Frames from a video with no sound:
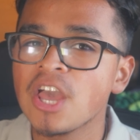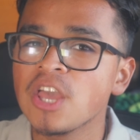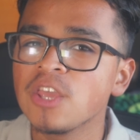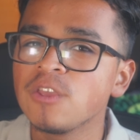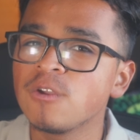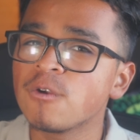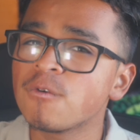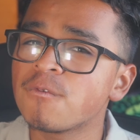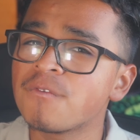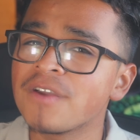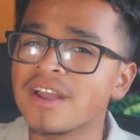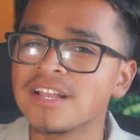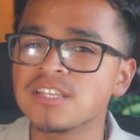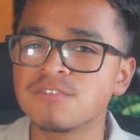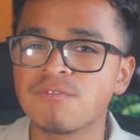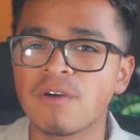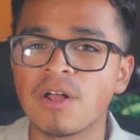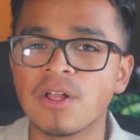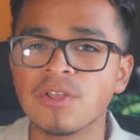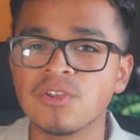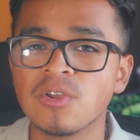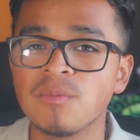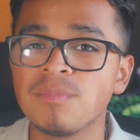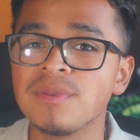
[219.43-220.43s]
Your fans
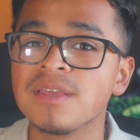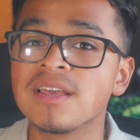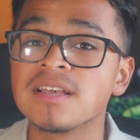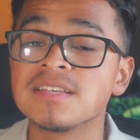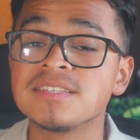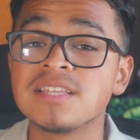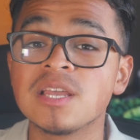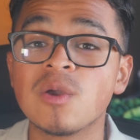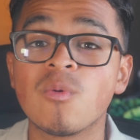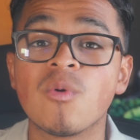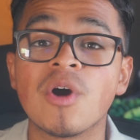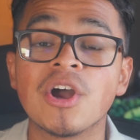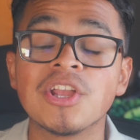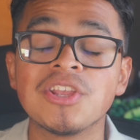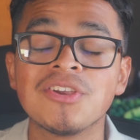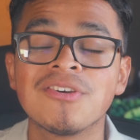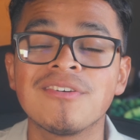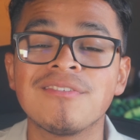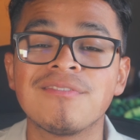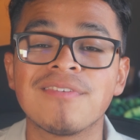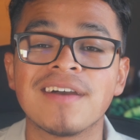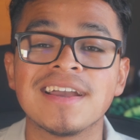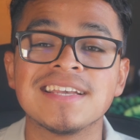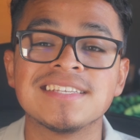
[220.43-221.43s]
follow you because they want your
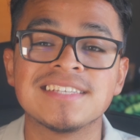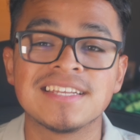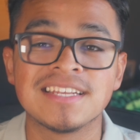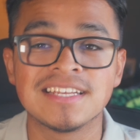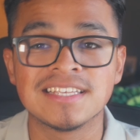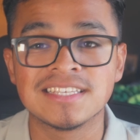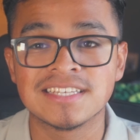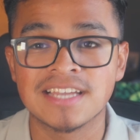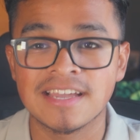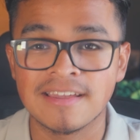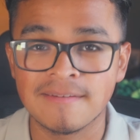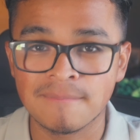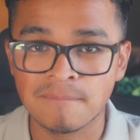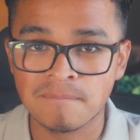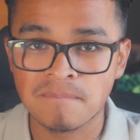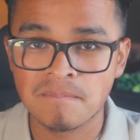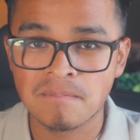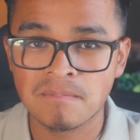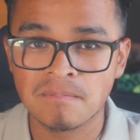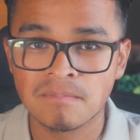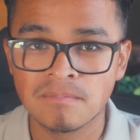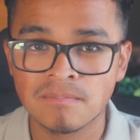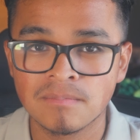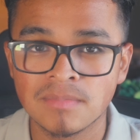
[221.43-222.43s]
advice and insight.
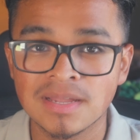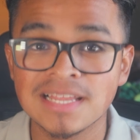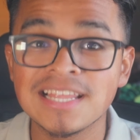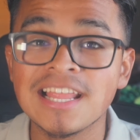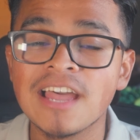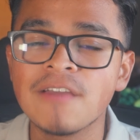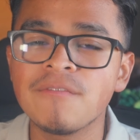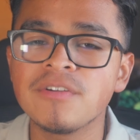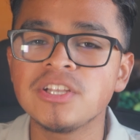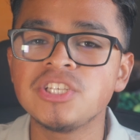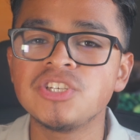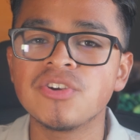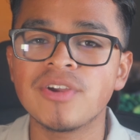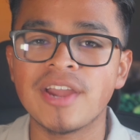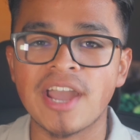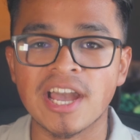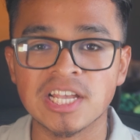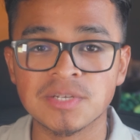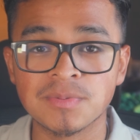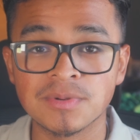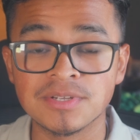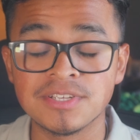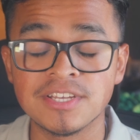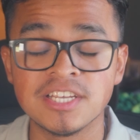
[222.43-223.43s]
Leverage your
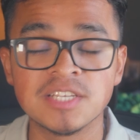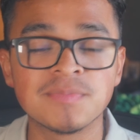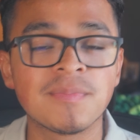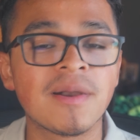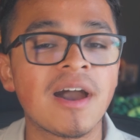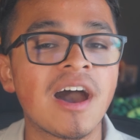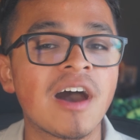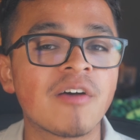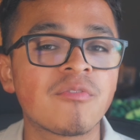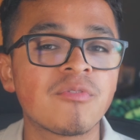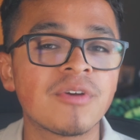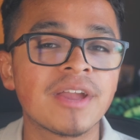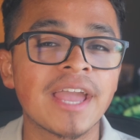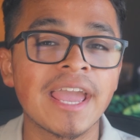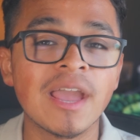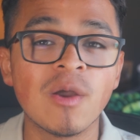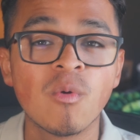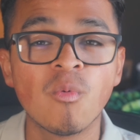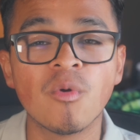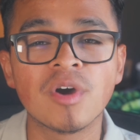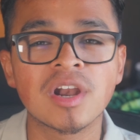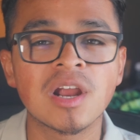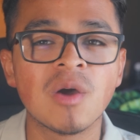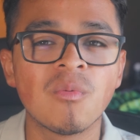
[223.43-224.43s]
expertise by offering a
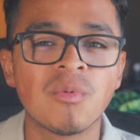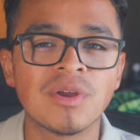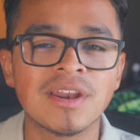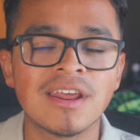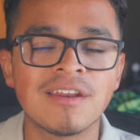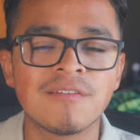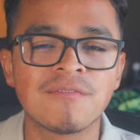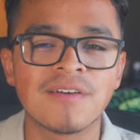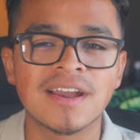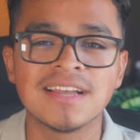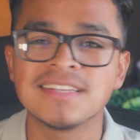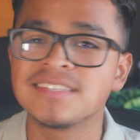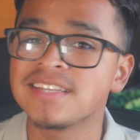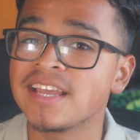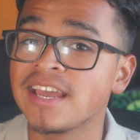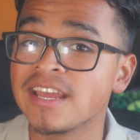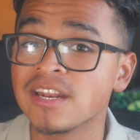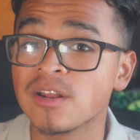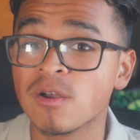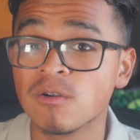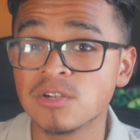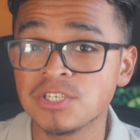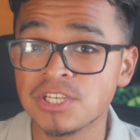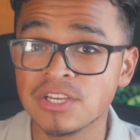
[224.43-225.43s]
one-on-one advice
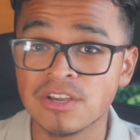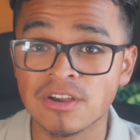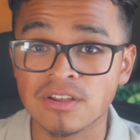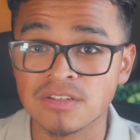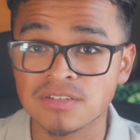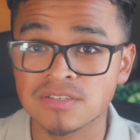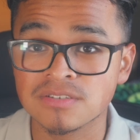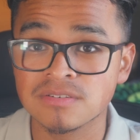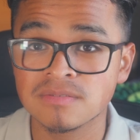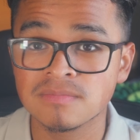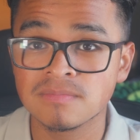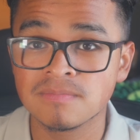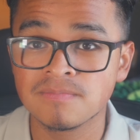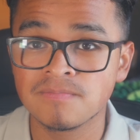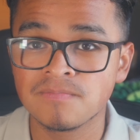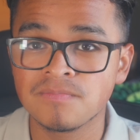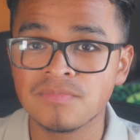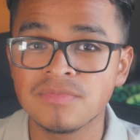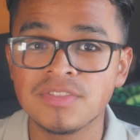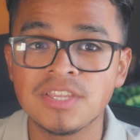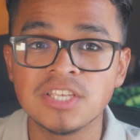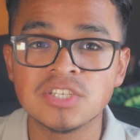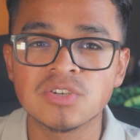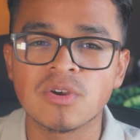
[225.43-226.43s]
and coaching calls.
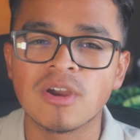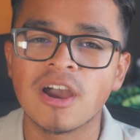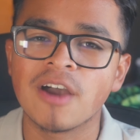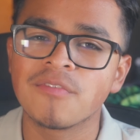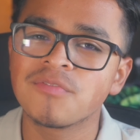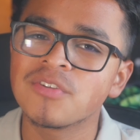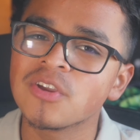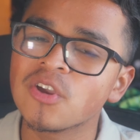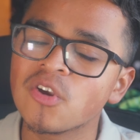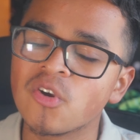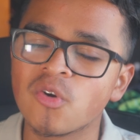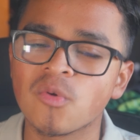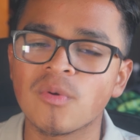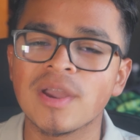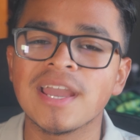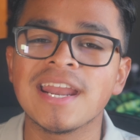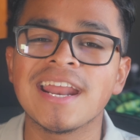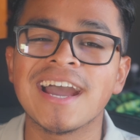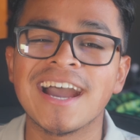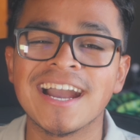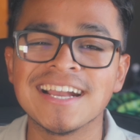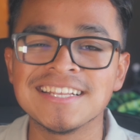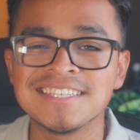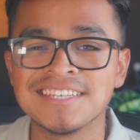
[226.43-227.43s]
These are often great
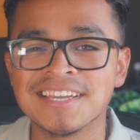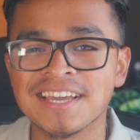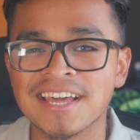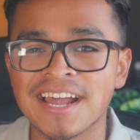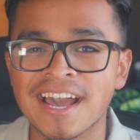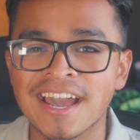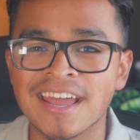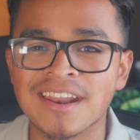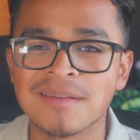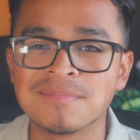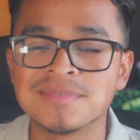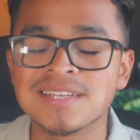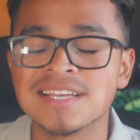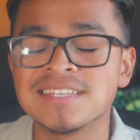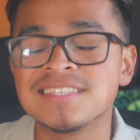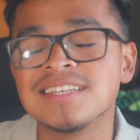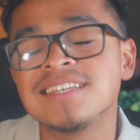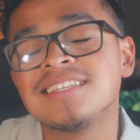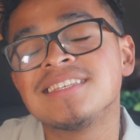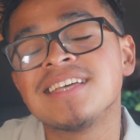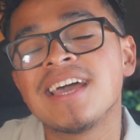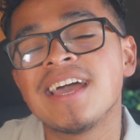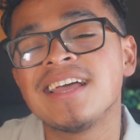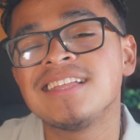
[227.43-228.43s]
high-ticket items as they
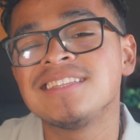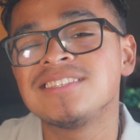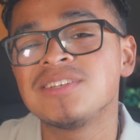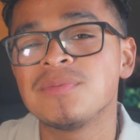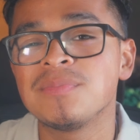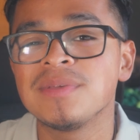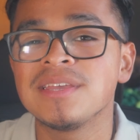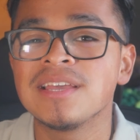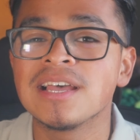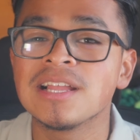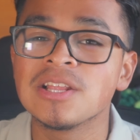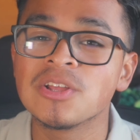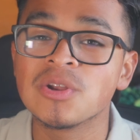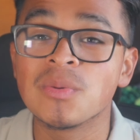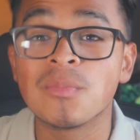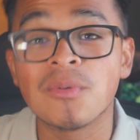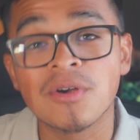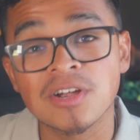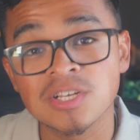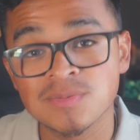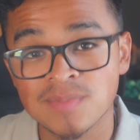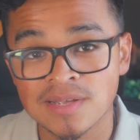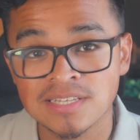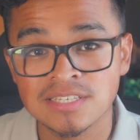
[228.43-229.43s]
tend to be a little more
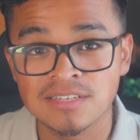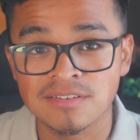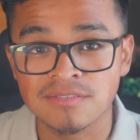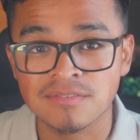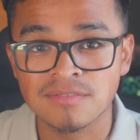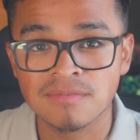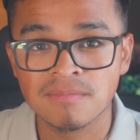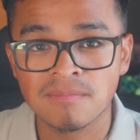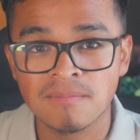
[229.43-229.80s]
expensive.